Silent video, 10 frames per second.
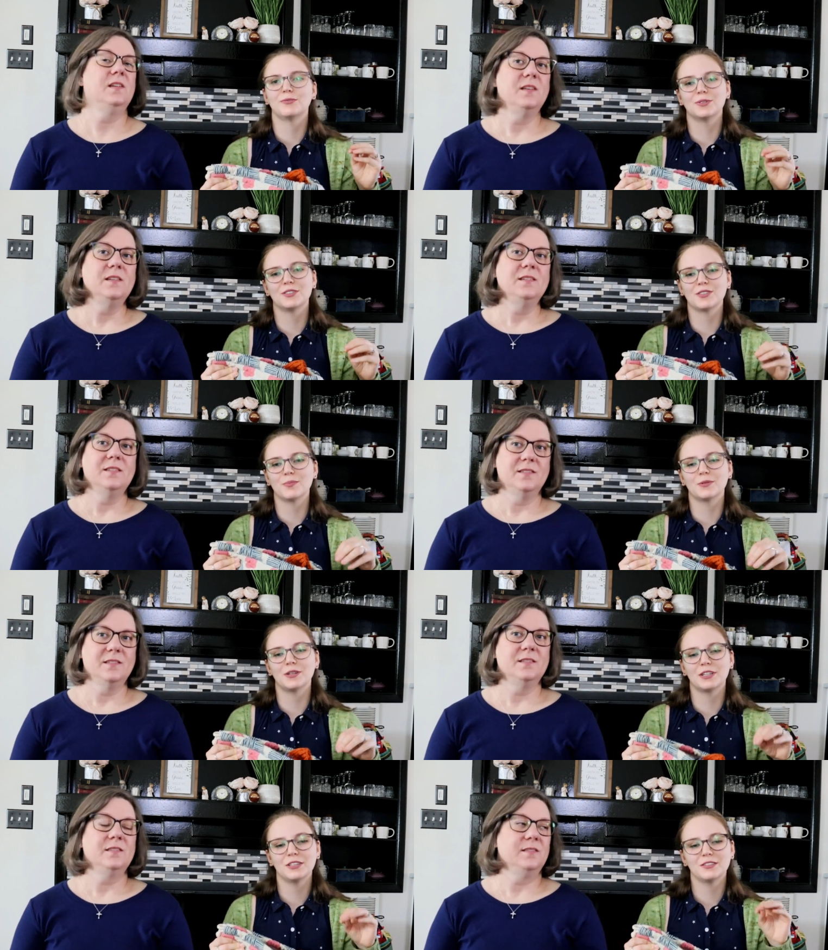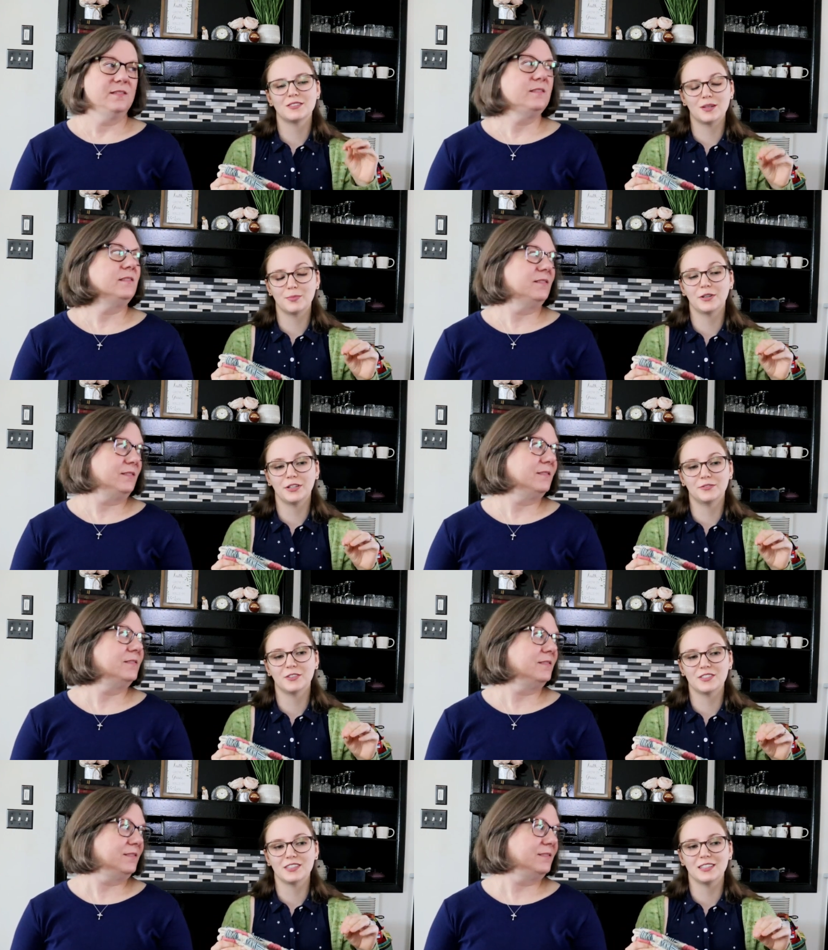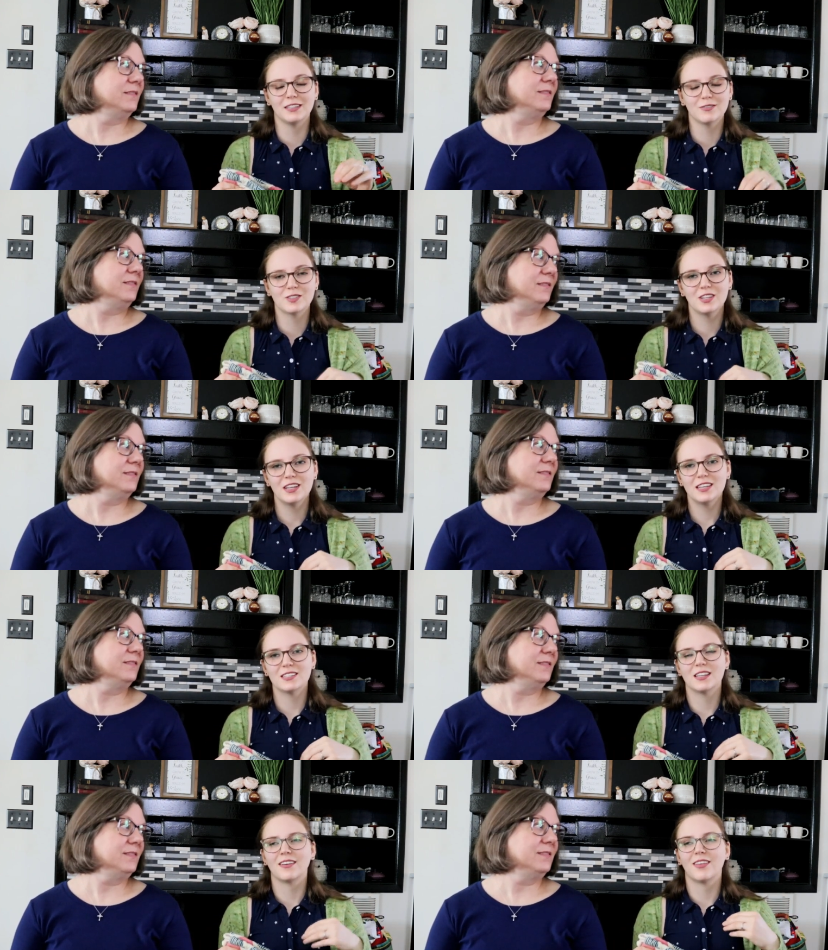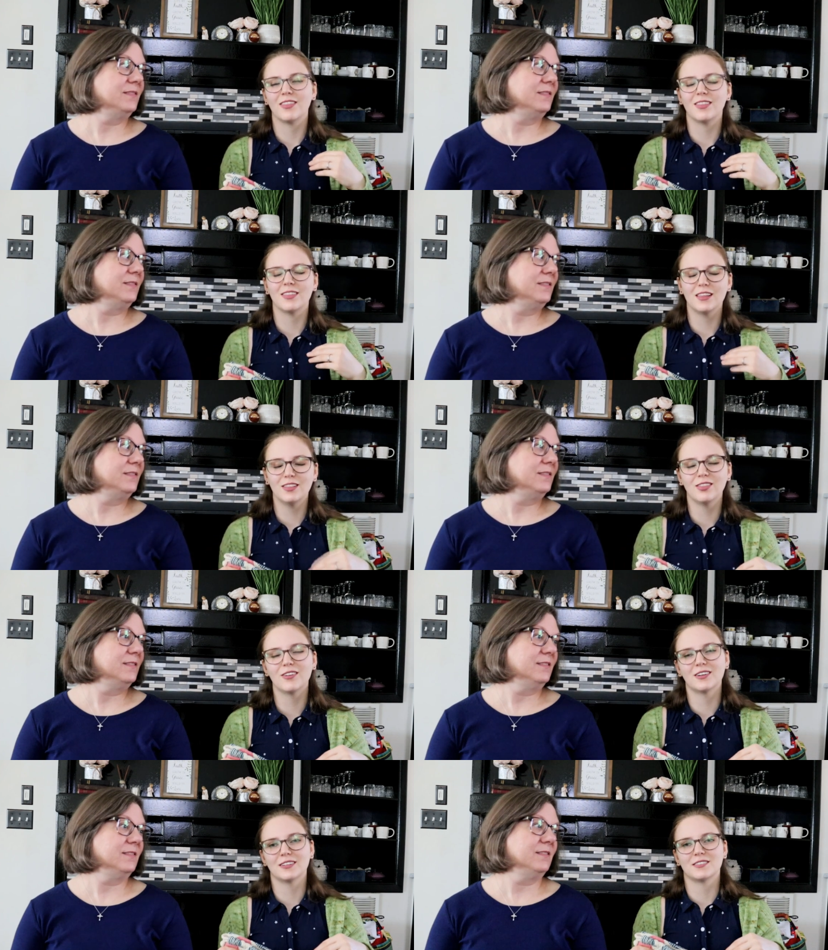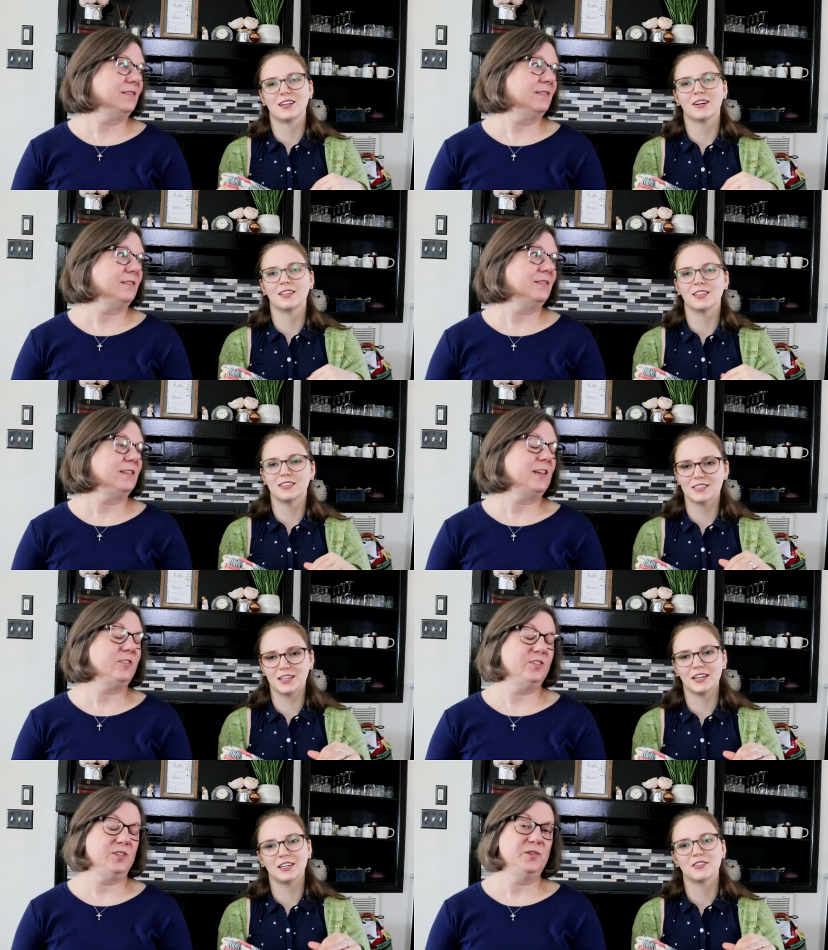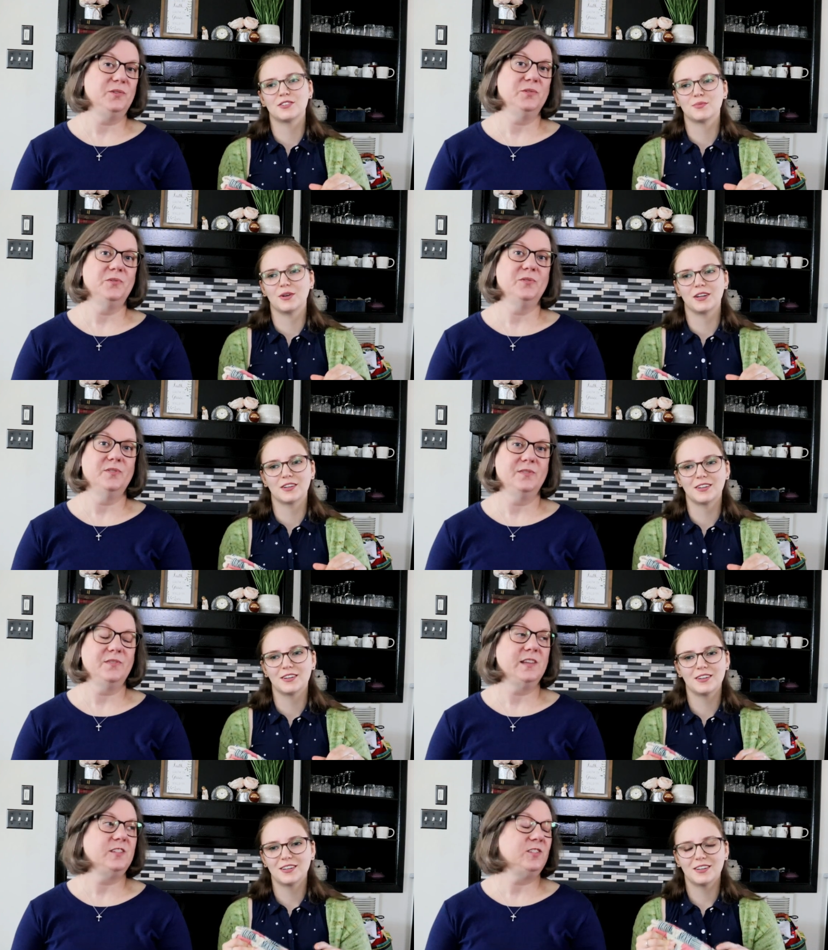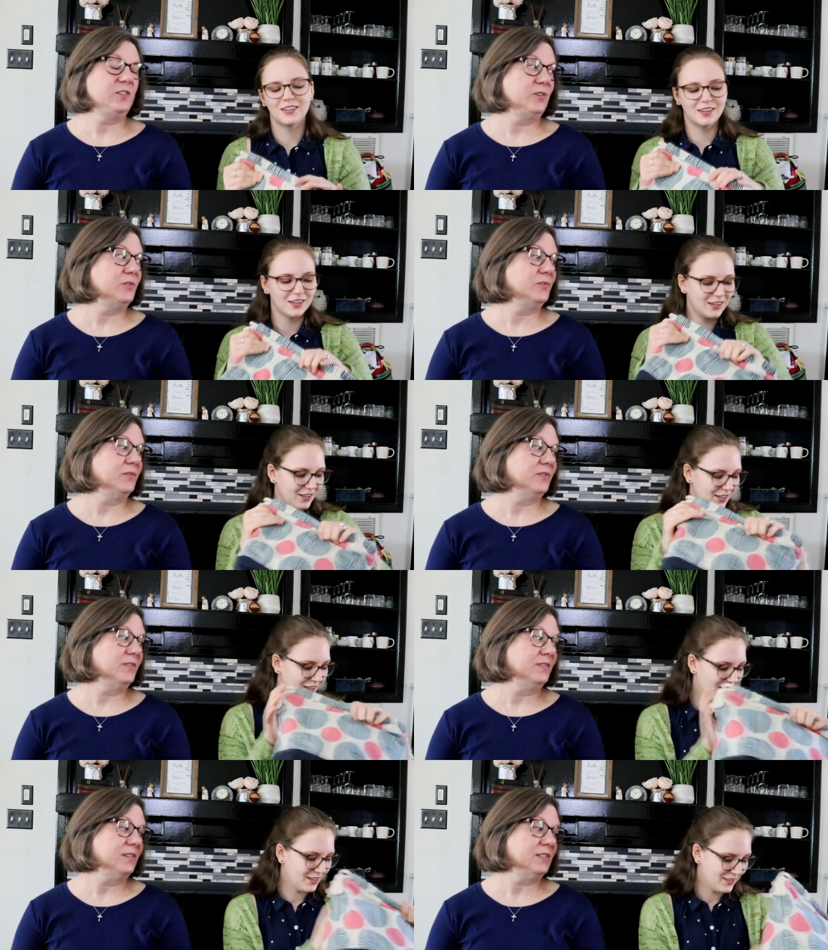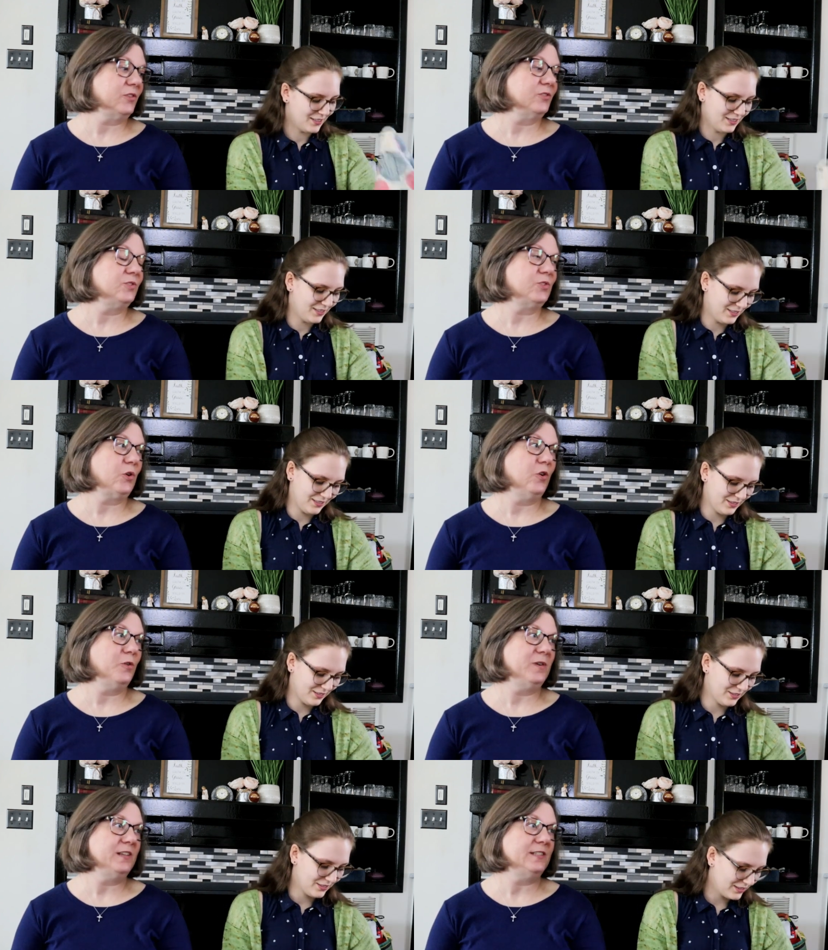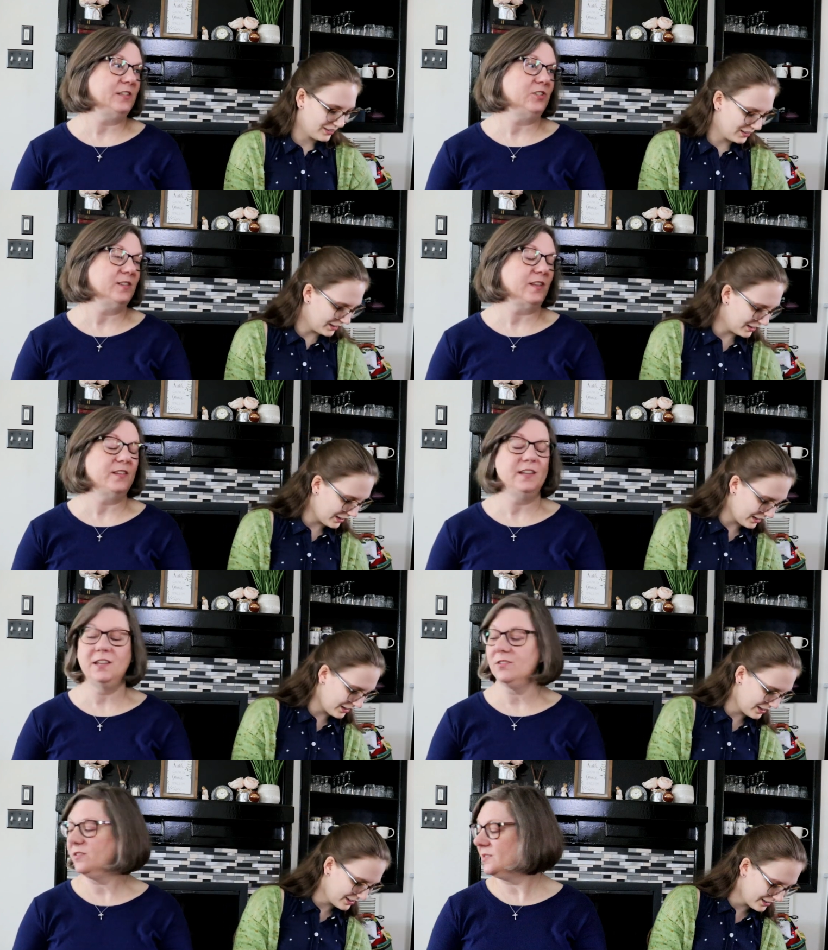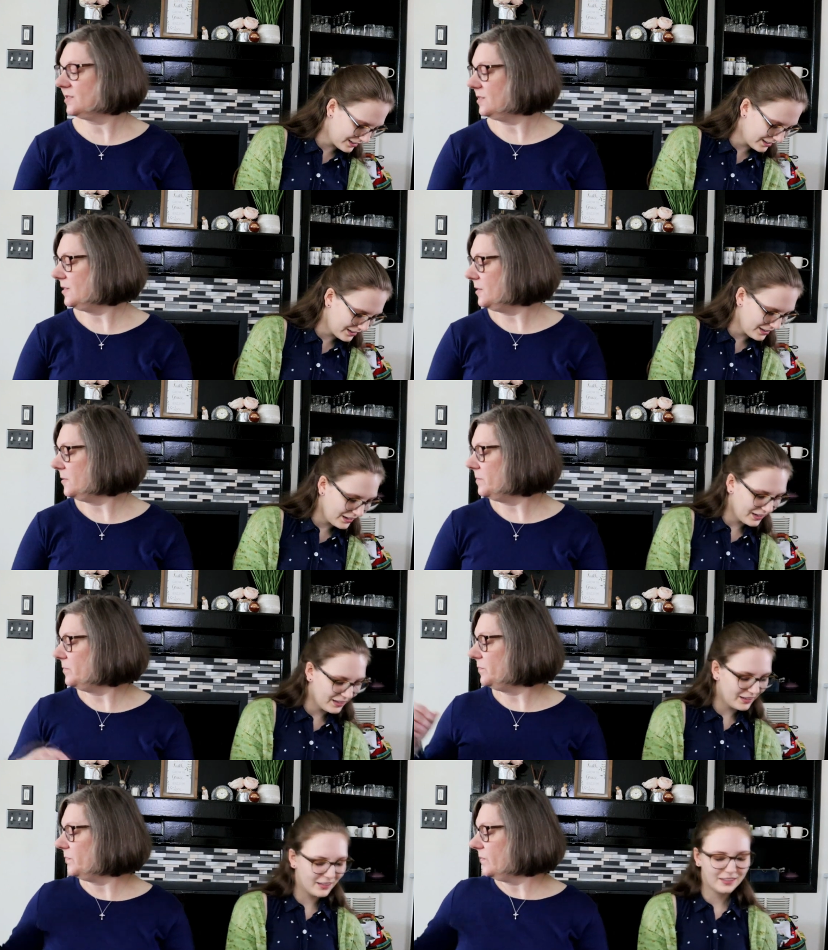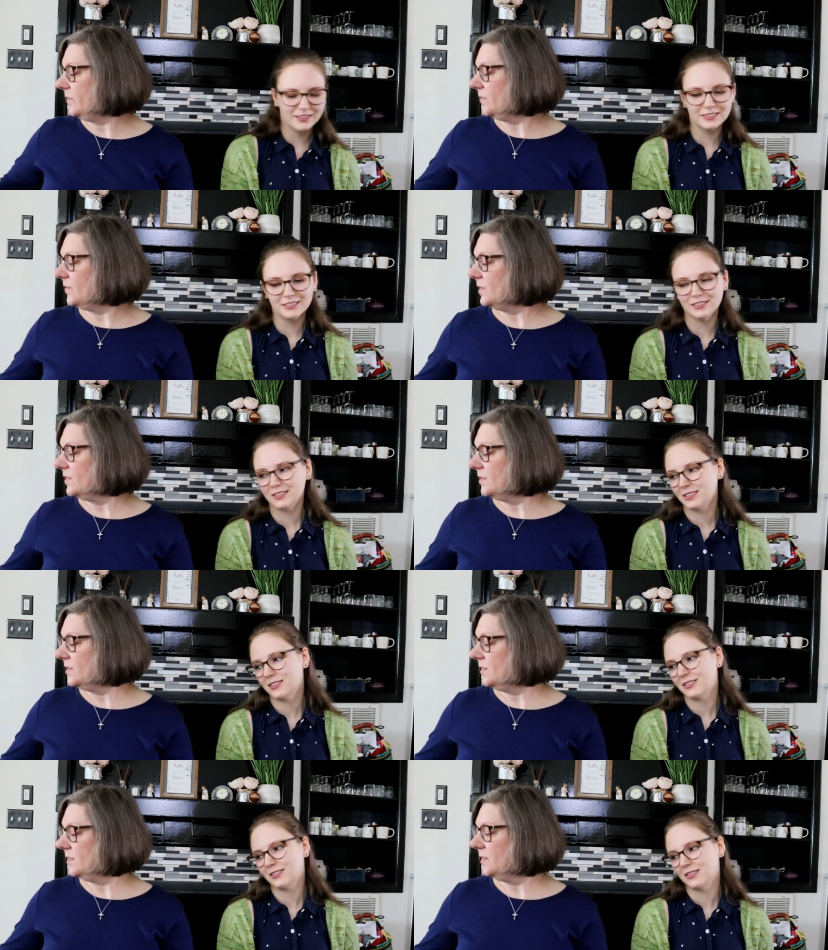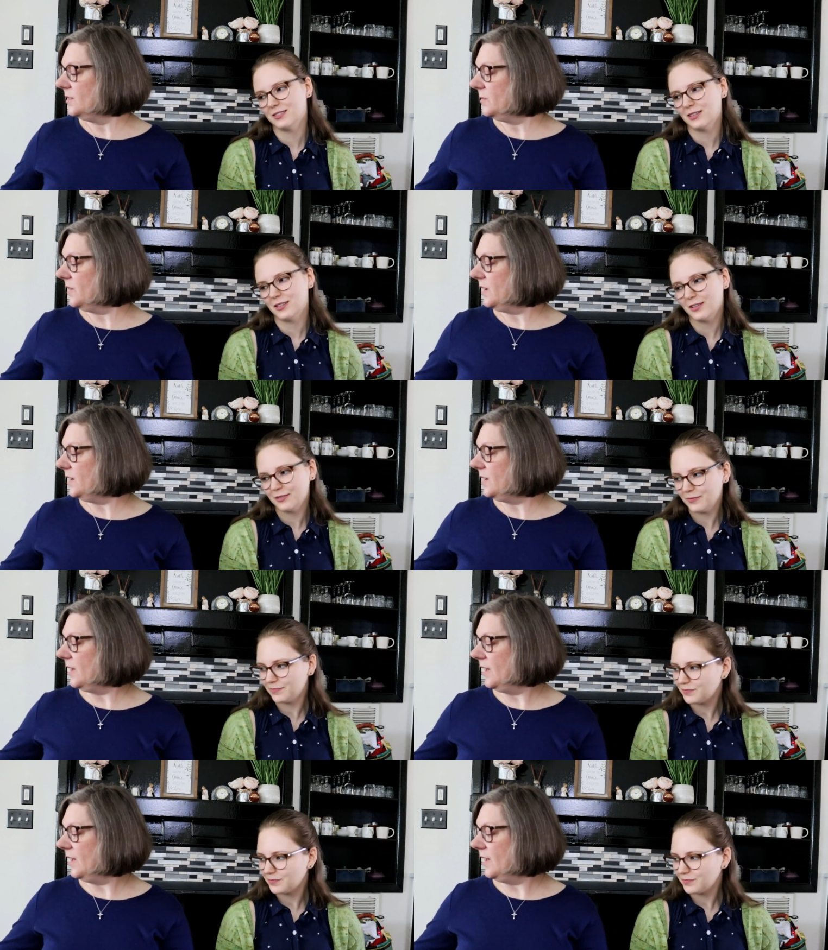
Speaker 1: before separating, separating for sleeves take the longest out of the entire they do. sweater.
Speaker 2: They do because there are so many stitches yeah. on the needles. And Alright,